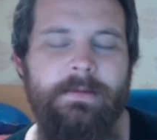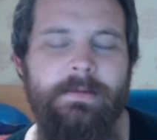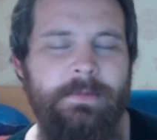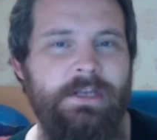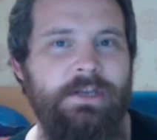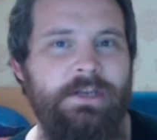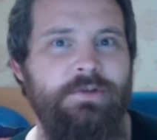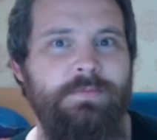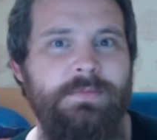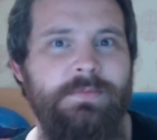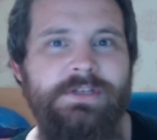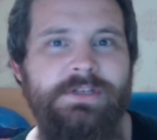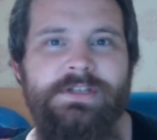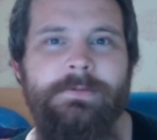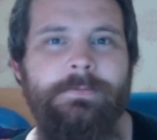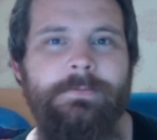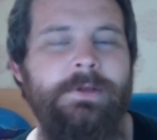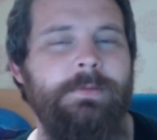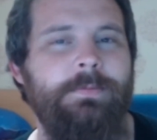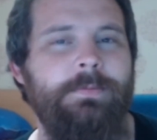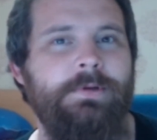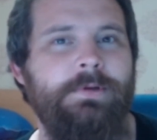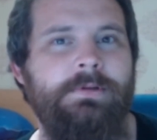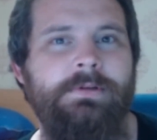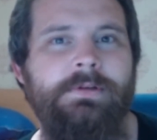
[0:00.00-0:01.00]
I mean, you miss the
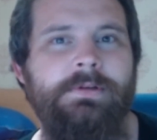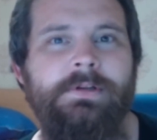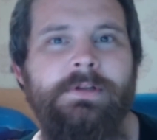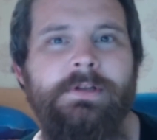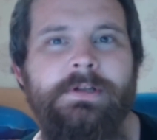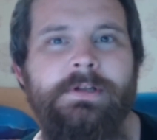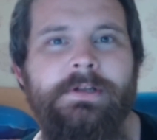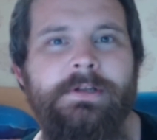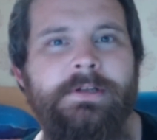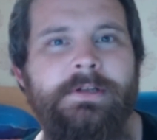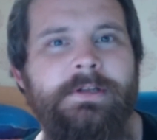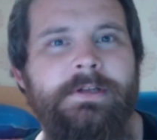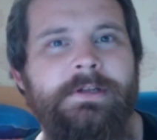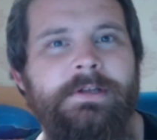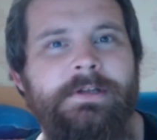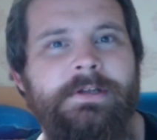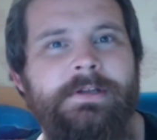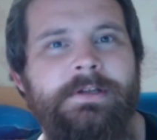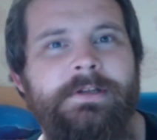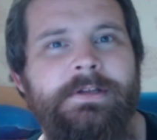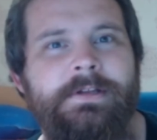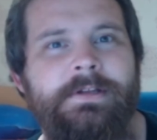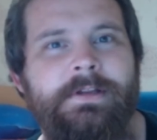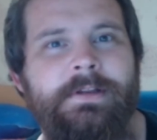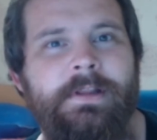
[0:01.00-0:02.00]
people
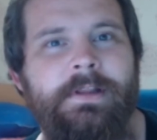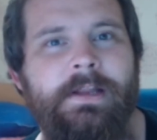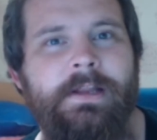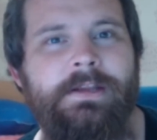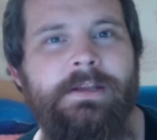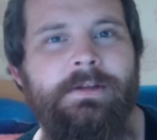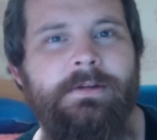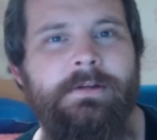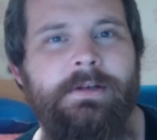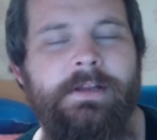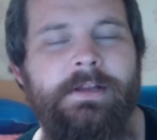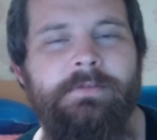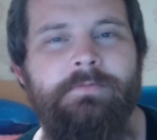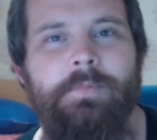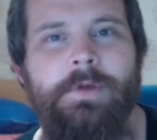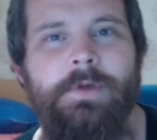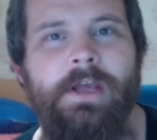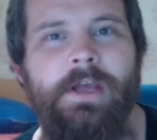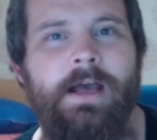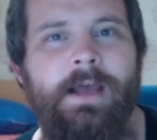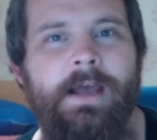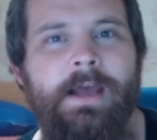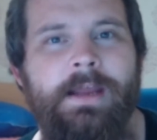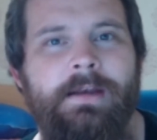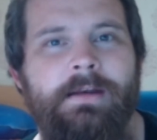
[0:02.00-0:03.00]
that you leave
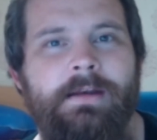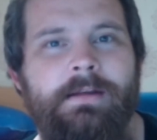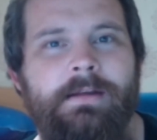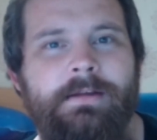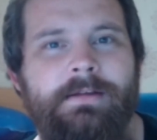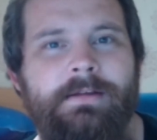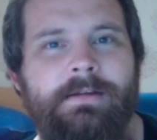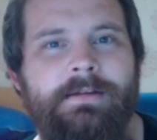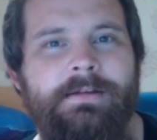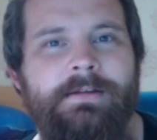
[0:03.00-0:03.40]
behind.